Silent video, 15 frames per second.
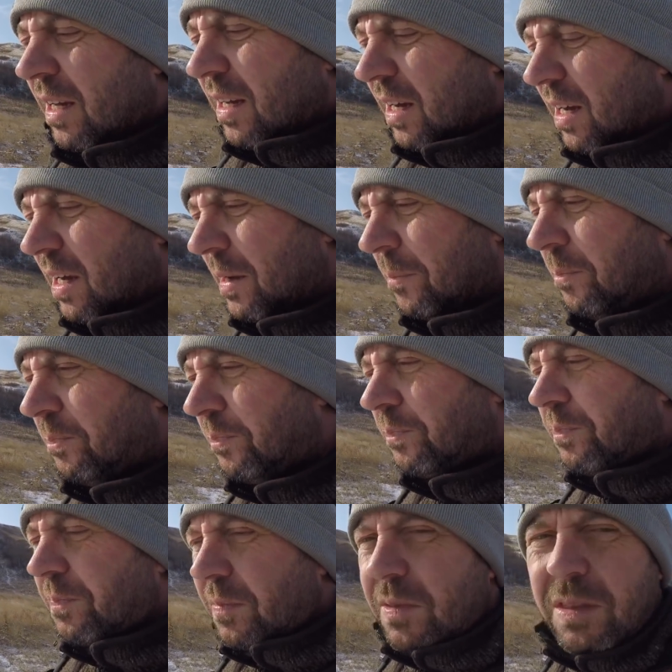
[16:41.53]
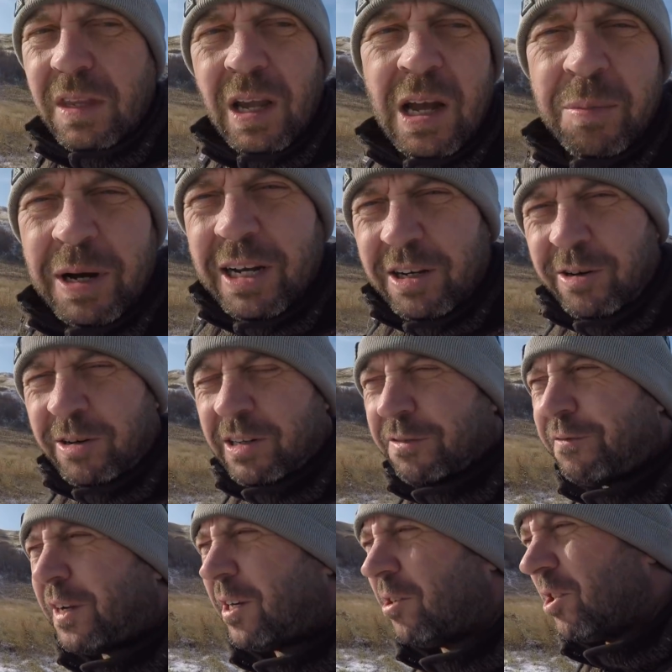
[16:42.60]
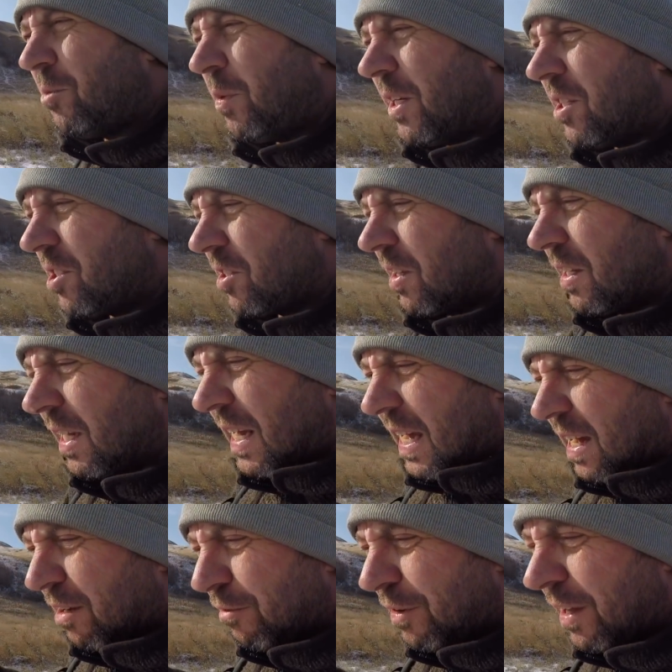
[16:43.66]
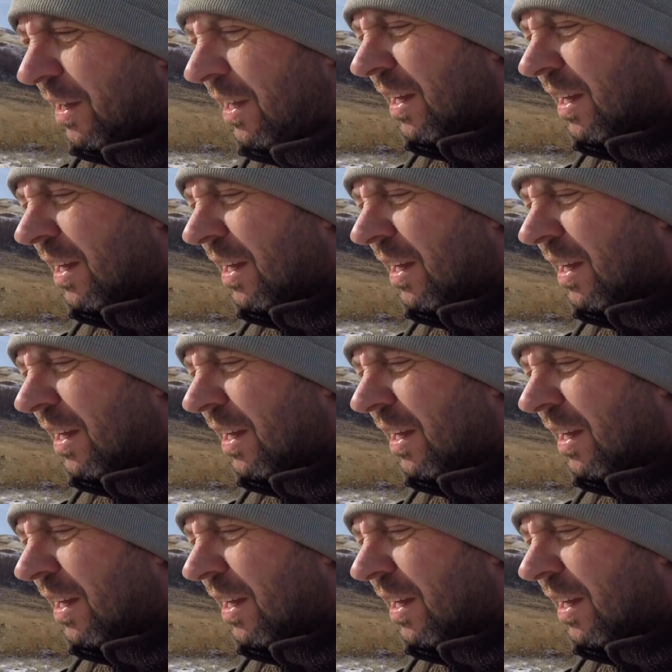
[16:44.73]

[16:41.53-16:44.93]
about current affairs, but it's going to have,